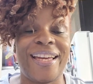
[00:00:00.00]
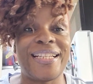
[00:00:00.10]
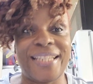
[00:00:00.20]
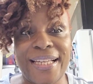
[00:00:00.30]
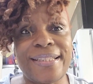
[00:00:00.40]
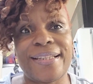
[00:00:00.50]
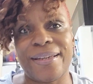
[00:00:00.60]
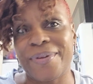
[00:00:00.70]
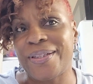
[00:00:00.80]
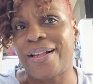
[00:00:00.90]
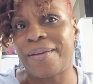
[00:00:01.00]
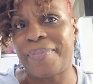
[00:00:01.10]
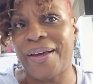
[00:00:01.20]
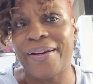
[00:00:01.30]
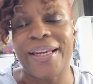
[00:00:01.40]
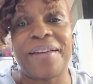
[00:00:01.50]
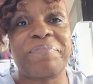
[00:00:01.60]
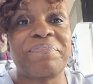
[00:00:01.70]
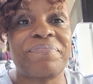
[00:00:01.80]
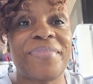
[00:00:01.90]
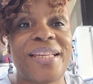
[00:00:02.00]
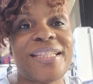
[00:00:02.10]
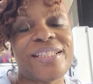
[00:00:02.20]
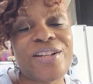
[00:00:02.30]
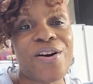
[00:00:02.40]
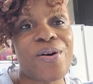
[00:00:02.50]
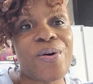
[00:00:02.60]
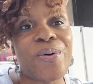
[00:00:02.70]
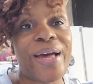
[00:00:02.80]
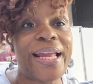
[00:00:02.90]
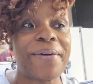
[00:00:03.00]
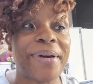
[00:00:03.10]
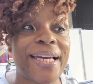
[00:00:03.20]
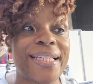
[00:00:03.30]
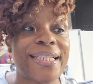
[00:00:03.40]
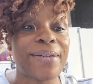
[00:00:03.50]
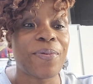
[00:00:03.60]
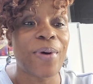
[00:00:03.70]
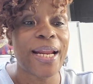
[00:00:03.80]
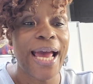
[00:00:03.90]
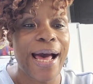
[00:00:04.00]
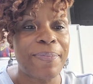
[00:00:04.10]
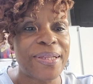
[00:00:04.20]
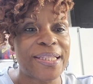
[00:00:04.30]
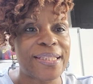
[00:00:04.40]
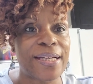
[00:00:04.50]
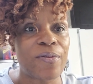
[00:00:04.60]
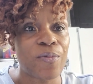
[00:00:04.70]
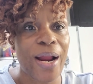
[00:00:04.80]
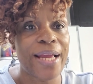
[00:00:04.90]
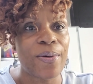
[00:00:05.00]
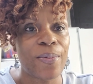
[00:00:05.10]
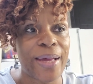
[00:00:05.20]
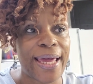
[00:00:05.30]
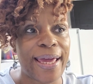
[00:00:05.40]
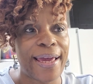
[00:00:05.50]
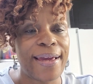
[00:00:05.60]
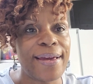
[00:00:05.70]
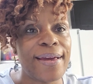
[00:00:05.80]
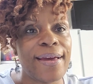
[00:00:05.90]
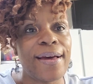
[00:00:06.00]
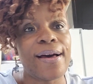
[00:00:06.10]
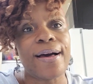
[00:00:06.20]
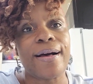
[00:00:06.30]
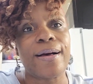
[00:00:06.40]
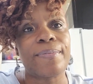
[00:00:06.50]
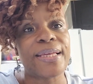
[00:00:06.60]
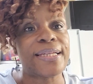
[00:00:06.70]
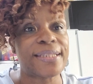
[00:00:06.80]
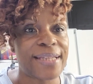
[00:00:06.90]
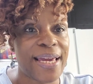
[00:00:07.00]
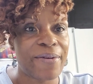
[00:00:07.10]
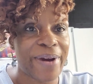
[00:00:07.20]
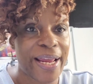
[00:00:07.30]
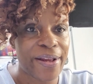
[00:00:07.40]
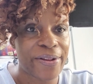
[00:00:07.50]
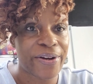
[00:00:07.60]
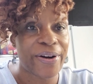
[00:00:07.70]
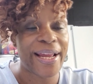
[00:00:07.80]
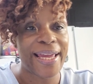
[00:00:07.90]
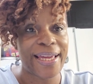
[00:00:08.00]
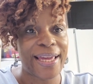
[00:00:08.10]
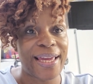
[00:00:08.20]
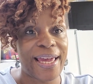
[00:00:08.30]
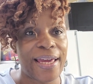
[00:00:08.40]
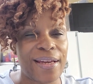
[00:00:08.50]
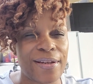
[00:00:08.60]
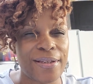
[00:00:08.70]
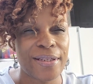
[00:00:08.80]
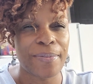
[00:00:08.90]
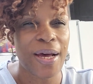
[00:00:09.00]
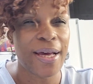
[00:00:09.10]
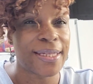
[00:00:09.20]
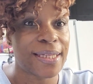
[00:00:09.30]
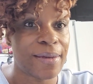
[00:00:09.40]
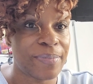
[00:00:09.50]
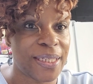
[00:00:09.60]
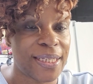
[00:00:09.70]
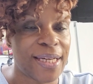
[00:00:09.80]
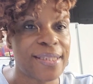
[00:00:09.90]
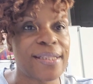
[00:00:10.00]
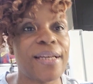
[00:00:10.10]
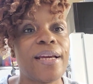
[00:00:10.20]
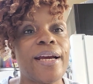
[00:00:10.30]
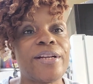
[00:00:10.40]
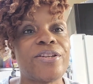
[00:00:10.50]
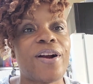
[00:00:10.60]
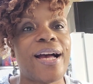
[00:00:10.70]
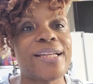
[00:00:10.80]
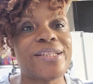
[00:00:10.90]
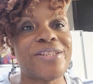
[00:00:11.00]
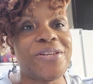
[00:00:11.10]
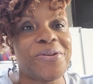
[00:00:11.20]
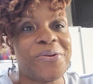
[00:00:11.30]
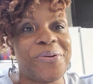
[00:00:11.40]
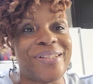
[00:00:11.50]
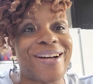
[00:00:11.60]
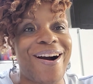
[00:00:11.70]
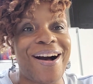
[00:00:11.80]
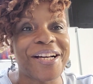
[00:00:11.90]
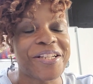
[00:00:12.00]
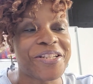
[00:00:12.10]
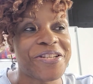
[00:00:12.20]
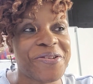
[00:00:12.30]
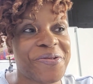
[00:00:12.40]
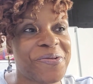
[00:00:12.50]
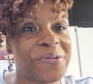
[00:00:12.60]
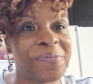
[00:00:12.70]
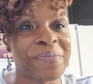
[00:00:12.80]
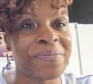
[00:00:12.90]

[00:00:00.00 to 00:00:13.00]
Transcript: And Destiny was all about him. So anyways, what happens is that right away, the snake wrangler, aka Shmai's hypnotist, tries to